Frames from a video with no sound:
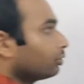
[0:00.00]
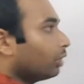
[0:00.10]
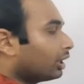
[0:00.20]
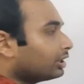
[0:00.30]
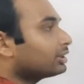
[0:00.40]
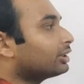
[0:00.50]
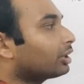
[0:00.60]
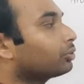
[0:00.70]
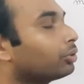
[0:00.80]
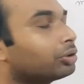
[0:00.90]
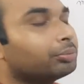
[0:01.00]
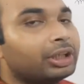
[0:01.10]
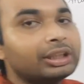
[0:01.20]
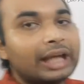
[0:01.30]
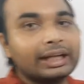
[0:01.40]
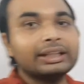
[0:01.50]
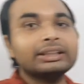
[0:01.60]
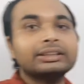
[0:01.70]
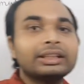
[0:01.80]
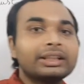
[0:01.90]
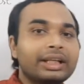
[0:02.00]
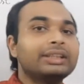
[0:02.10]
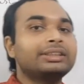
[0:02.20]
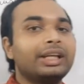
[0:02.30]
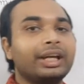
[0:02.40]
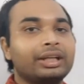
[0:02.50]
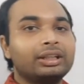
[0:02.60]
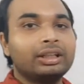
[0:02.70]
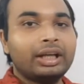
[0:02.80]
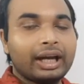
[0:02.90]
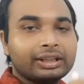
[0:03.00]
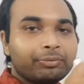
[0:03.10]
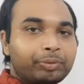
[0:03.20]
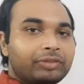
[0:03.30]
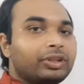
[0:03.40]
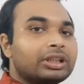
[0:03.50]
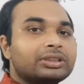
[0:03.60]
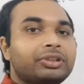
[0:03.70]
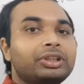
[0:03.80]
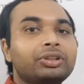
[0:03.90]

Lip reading: What is the codomain? That is the range here. At the previous